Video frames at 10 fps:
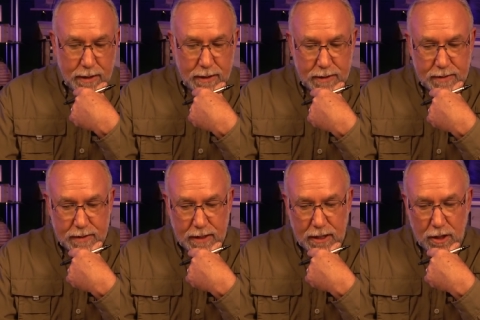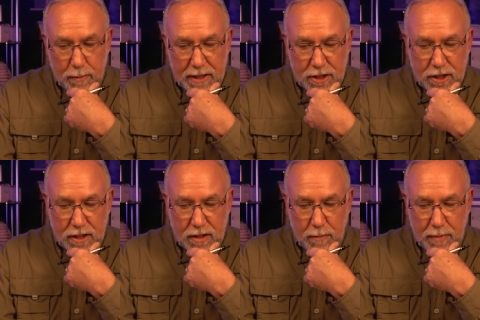Let's see, you
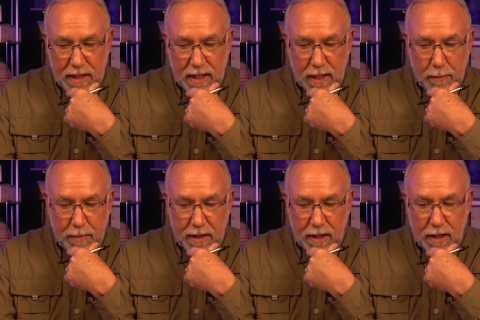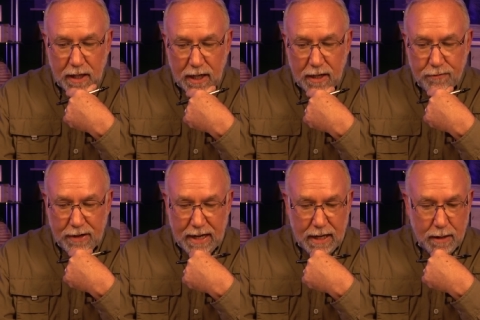mentioned beekeeping hive
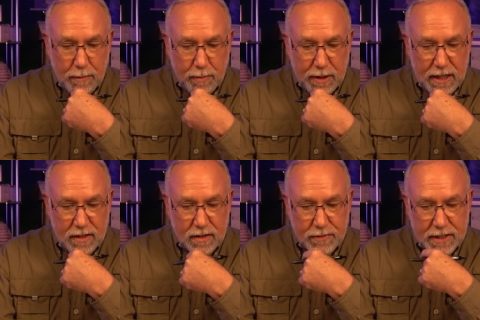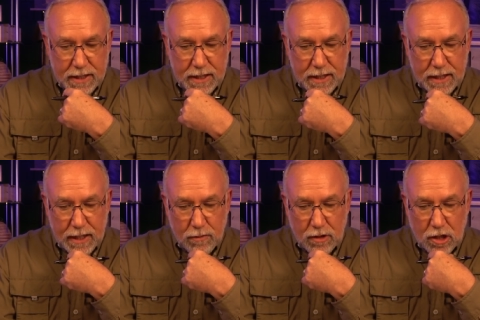app. Please, have you done
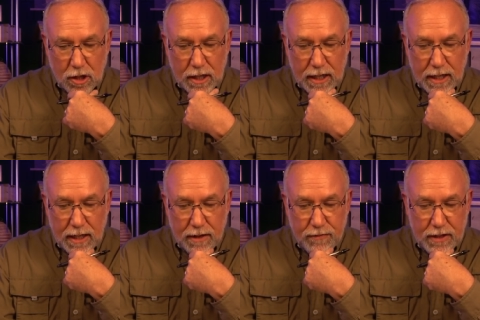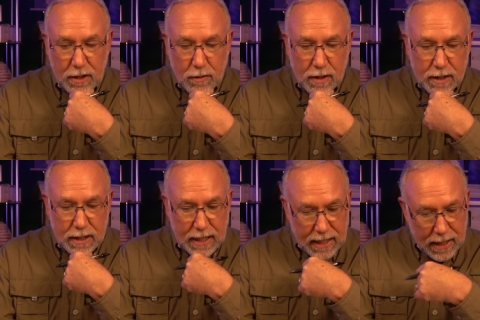anything regarding a video on
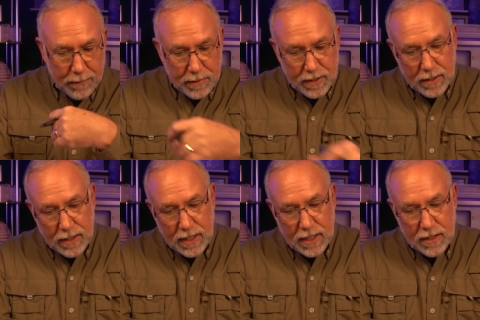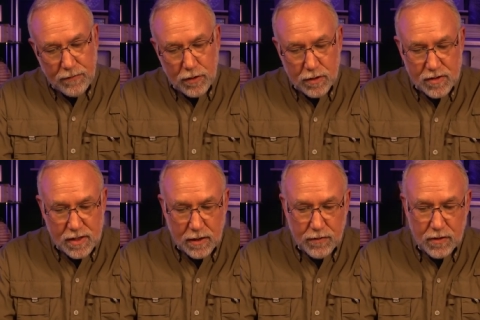the app? And if you
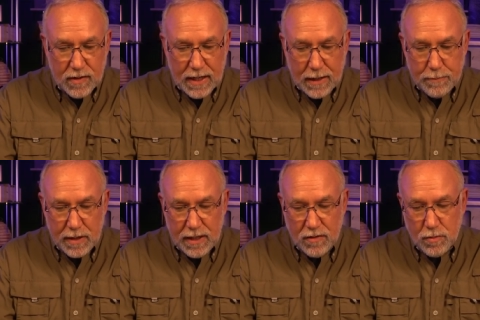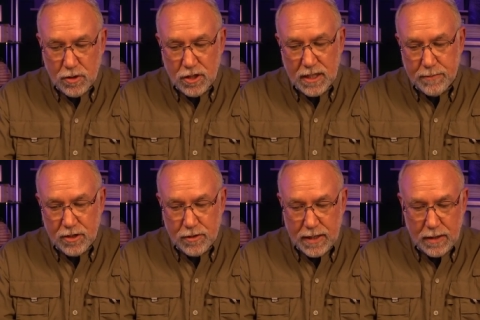yourself use an app, please would you
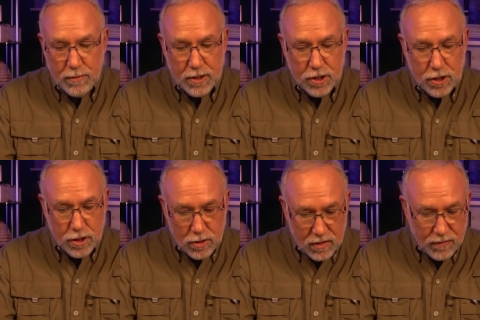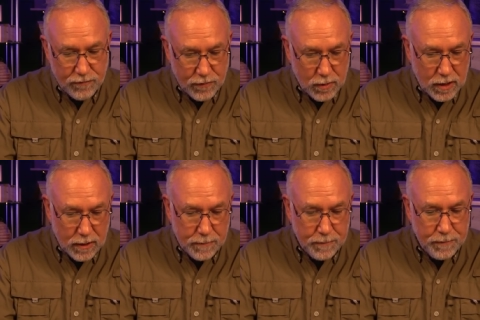demonstrate what you use it
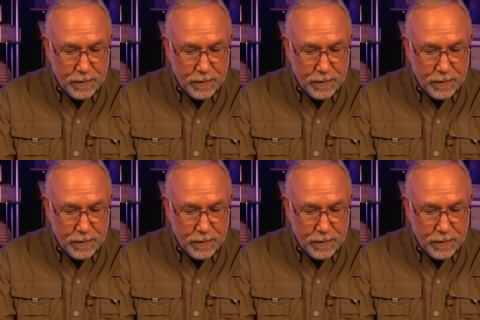for?